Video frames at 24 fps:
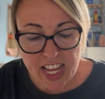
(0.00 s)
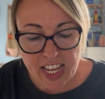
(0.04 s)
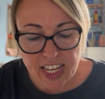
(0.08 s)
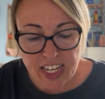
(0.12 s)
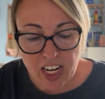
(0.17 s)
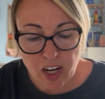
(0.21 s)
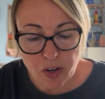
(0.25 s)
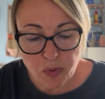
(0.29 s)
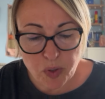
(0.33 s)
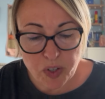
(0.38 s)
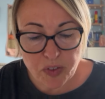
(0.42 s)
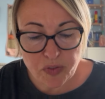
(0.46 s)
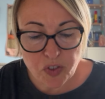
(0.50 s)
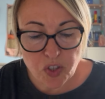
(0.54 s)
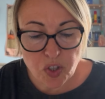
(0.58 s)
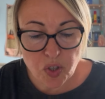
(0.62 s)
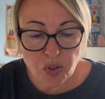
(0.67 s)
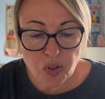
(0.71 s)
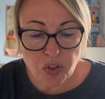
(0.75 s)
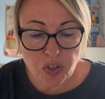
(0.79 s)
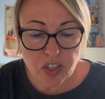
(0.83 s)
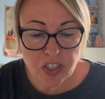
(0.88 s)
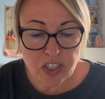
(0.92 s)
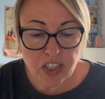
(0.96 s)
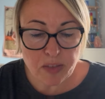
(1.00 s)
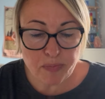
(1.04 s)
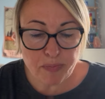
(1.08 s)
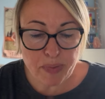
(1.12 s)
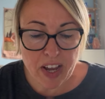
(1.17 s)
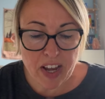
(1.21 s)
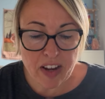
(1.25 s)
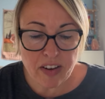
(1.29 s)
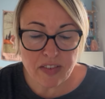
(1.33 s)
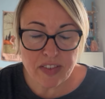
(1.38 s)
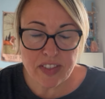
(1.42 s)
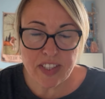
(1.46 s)
Now, we've talked
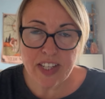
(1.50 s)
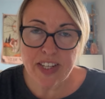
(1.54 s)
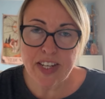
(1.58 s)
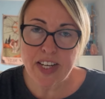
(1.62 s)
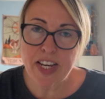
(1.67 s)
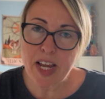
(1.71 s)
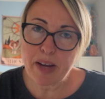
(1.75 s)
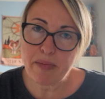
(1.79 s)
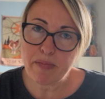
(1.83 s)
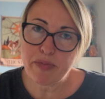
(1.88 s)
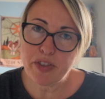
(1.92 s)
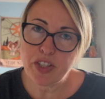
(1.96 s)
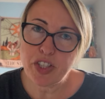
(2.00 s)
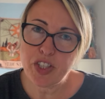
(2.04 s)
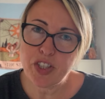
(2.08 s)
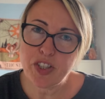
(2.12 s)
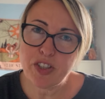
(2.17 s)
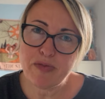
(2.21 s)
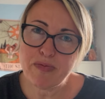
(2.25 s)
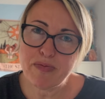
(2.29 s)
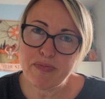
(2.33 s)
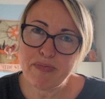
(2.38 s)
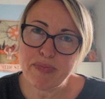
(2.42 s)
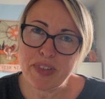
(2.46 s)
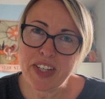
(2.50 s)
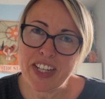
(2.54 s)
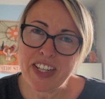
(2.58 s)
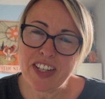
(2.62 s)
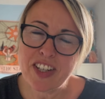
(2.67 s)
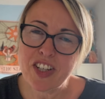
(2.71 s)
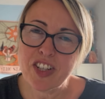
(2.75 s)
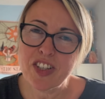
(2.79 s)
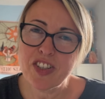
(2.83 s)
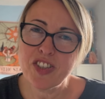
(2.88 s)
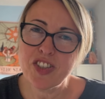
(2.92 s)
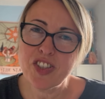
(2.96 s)
about Neptune being
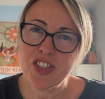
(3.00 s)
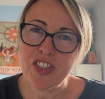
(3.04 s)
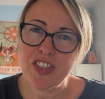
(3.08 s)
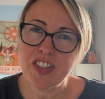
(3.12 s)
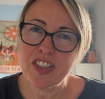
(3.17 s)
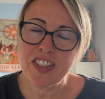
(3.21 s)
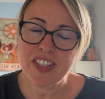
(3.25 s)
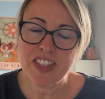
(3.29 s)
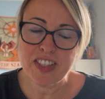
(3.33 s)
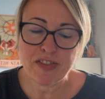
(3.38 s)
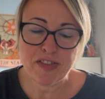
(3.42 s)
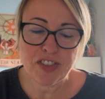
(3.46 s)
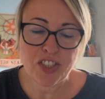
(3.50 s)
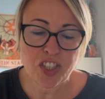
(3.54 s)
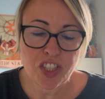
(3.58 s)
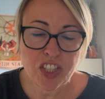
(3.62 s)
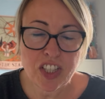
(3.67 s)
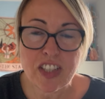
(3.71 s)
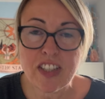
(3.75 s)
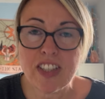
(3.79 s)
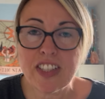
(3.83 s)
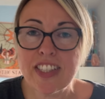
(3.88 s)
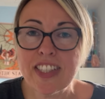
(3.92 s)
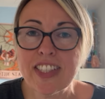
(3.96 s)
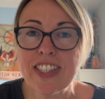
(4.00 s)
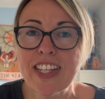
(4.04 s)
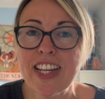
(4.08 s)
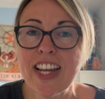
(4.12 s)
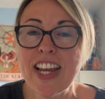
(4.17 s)
conjunct Scheat